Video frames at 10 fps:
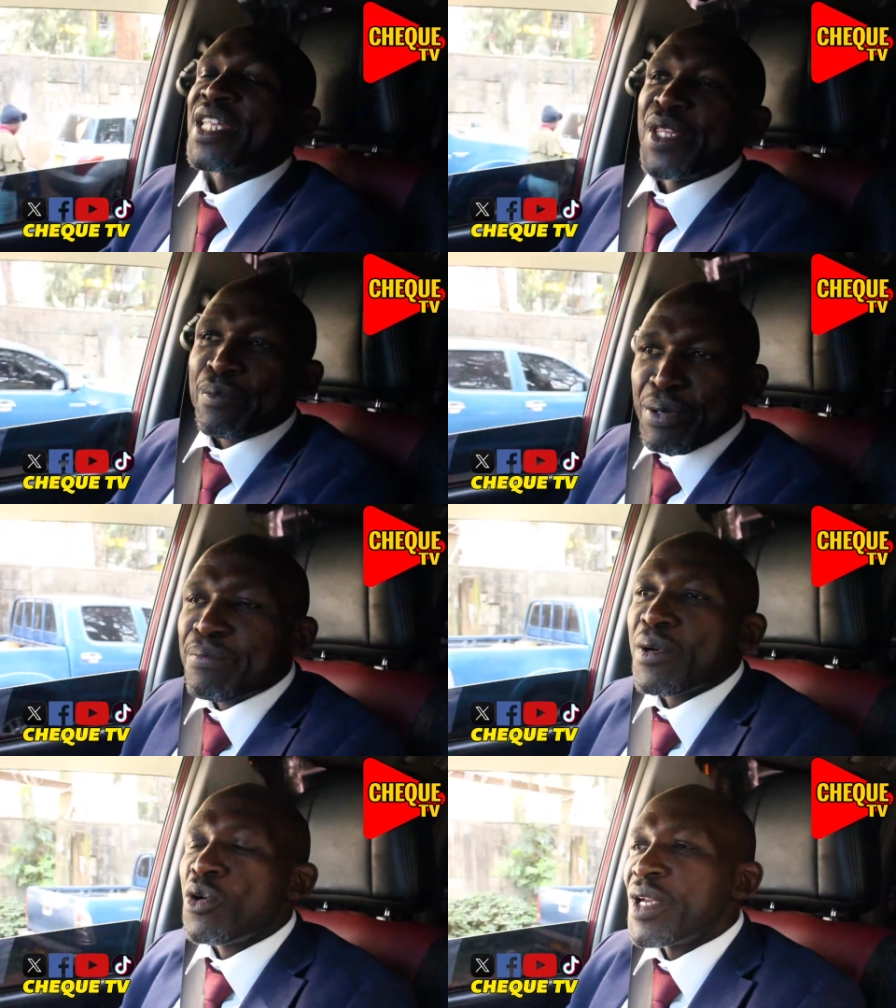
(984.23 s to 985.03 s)
the
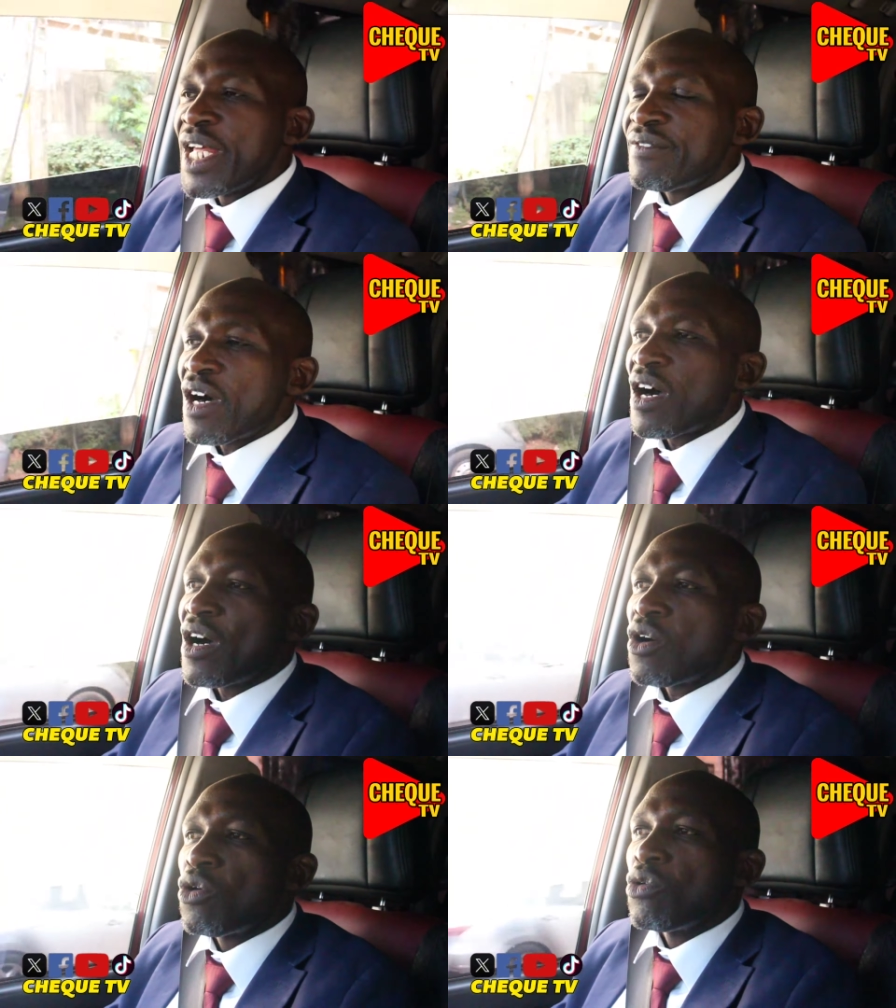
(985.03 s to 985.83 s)
people
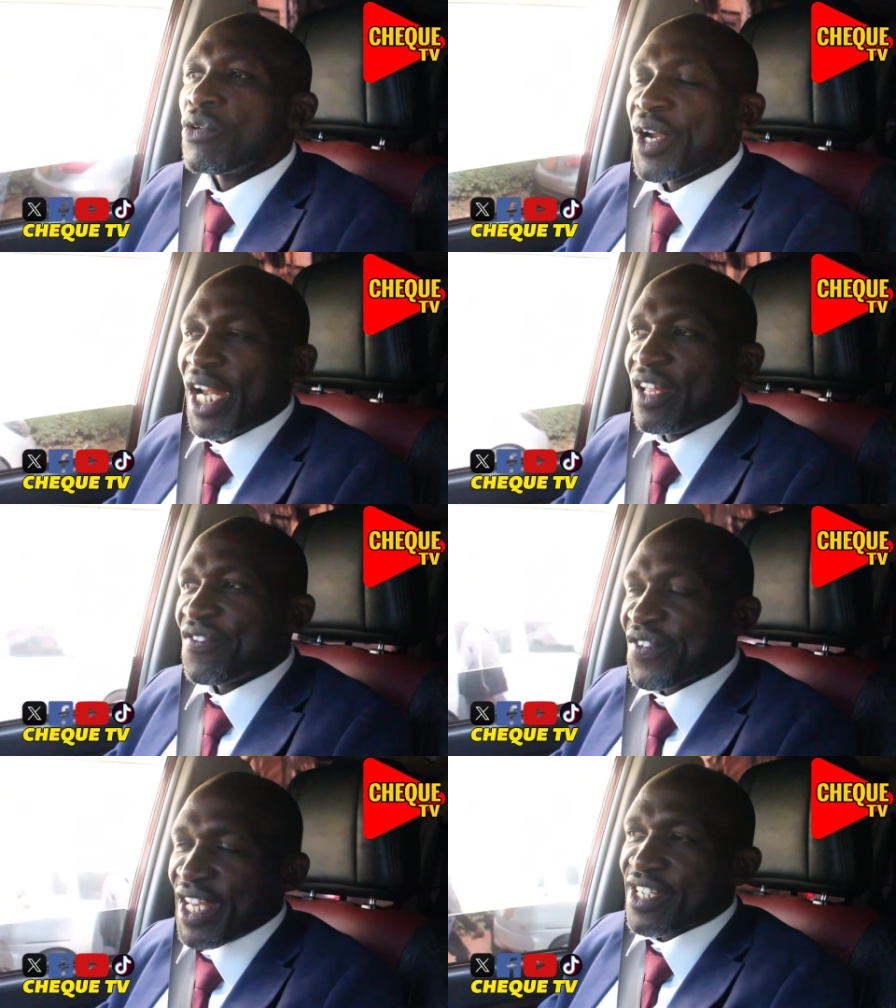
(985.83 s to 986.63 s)
who really
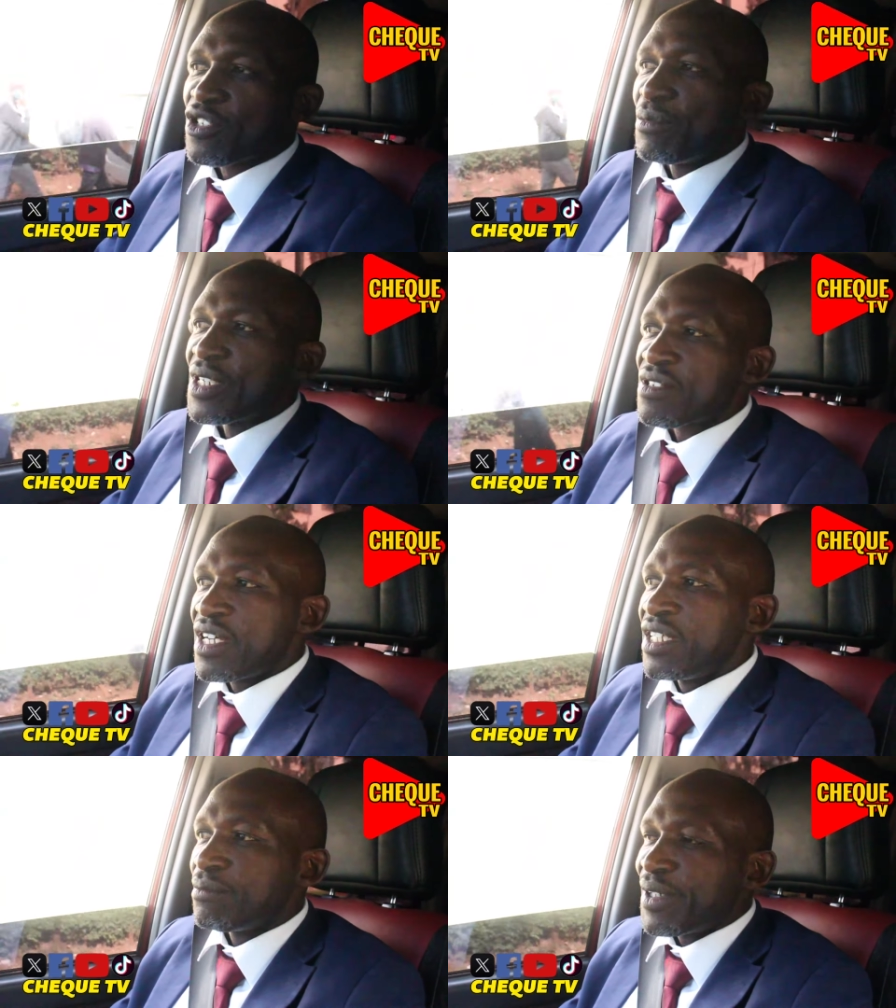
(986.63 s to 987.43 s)
feared to betray
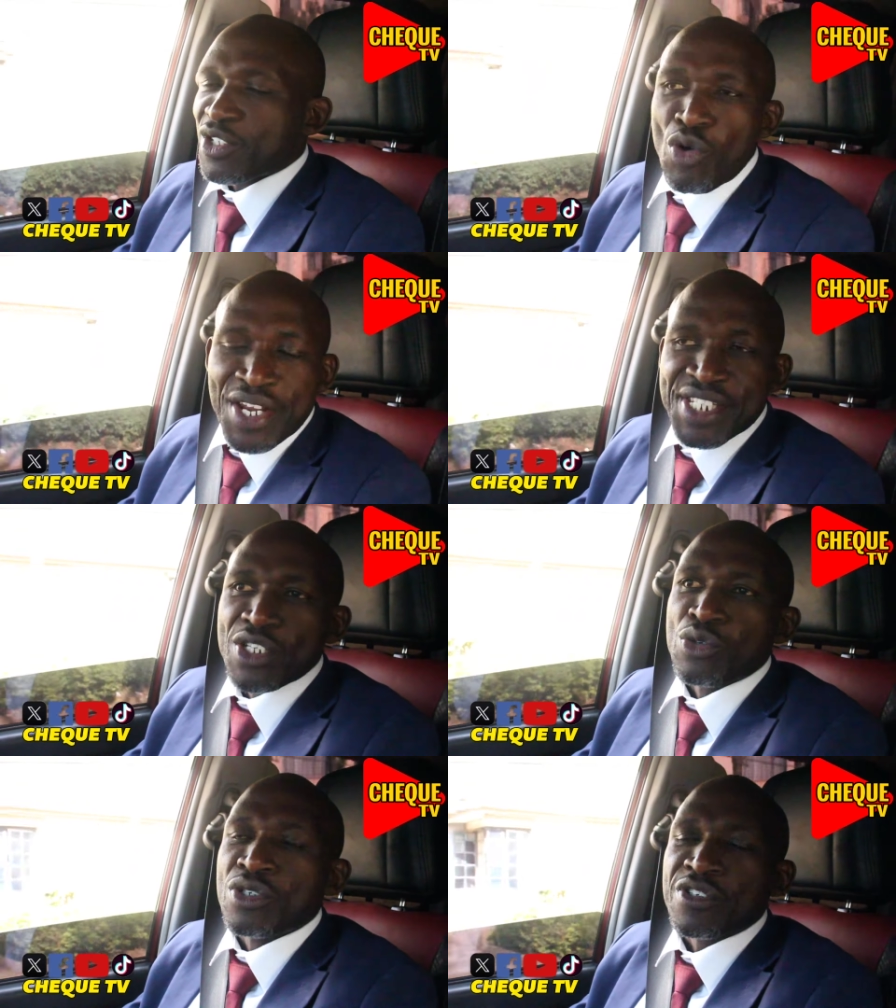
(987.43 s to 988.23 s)
him but wanted
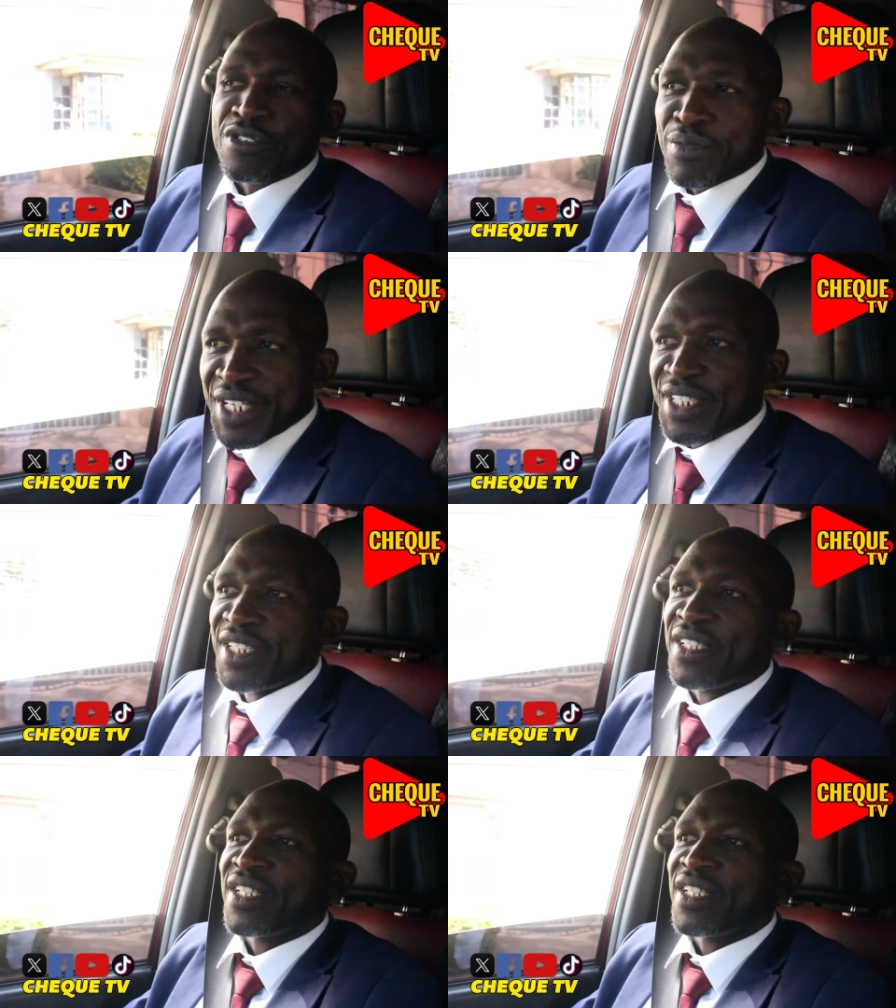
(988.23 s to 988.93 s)
Ruto's money